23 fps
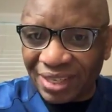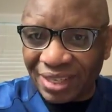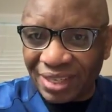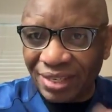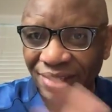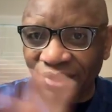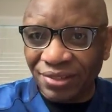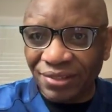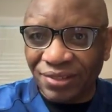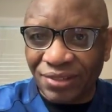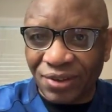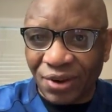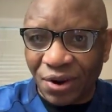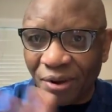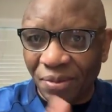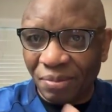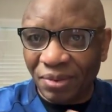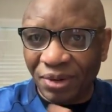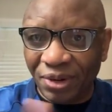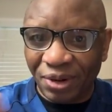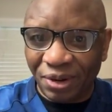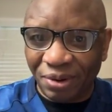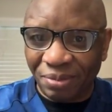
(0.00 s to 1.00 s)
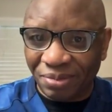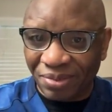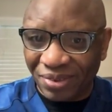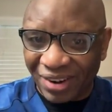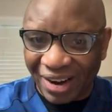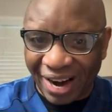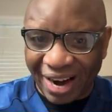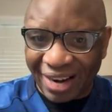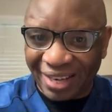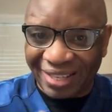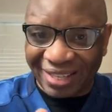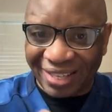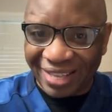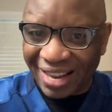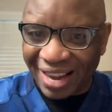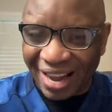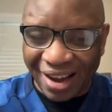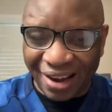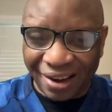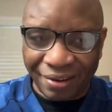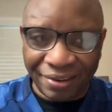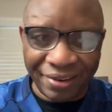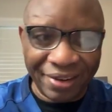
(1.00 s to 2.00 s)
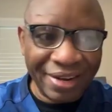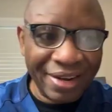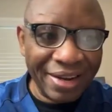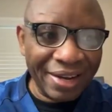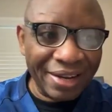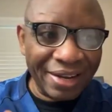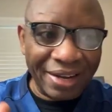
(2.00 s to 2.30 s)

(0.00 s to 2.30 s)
skills coming up right now.